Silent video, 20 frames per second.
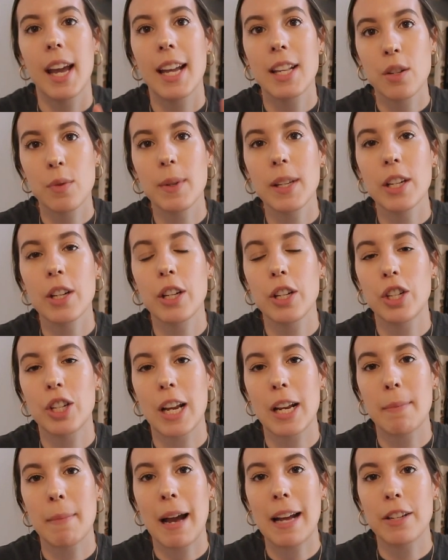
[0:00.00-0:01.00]
It's a really good
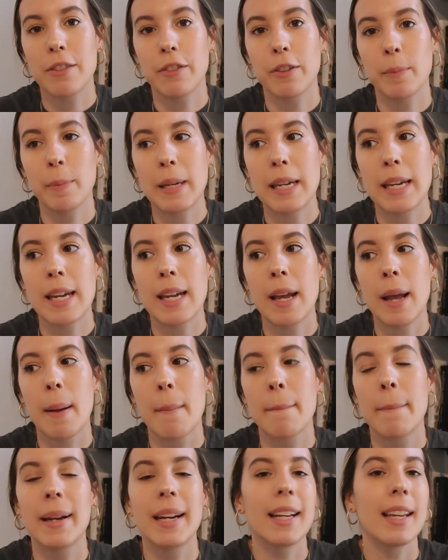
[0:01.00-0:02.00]
shade match for me,
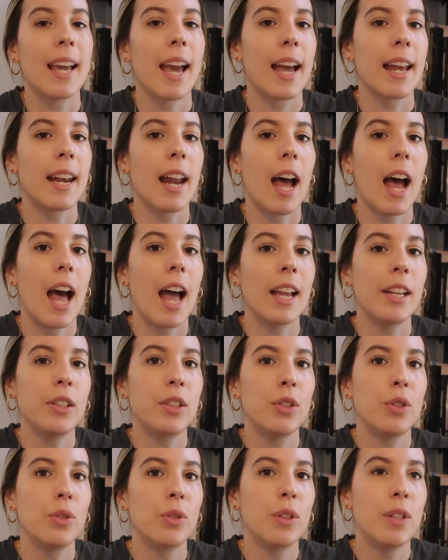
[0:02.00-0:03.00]
but again, I
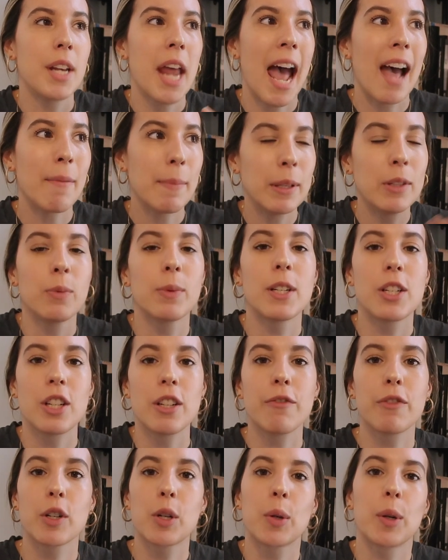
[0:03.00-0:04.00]
have been
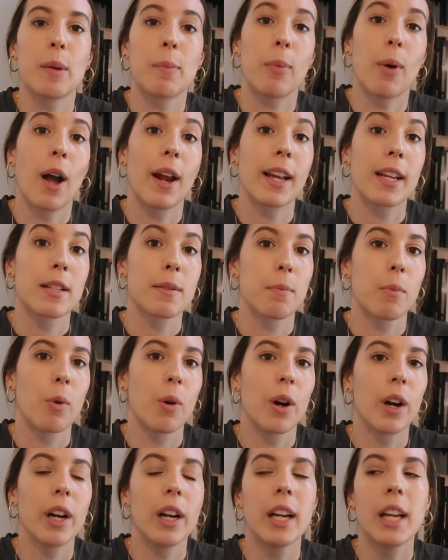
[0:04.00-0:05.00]
reaching for cream products
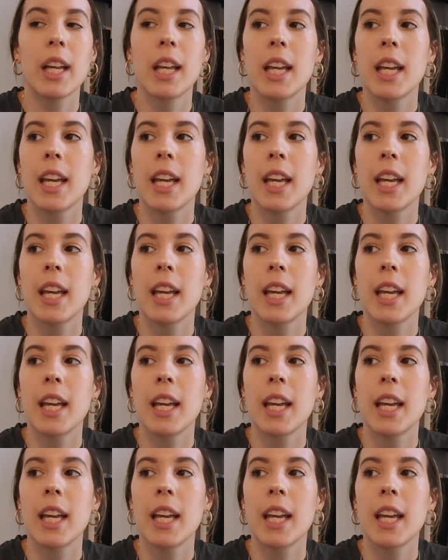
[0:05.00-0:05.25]
more.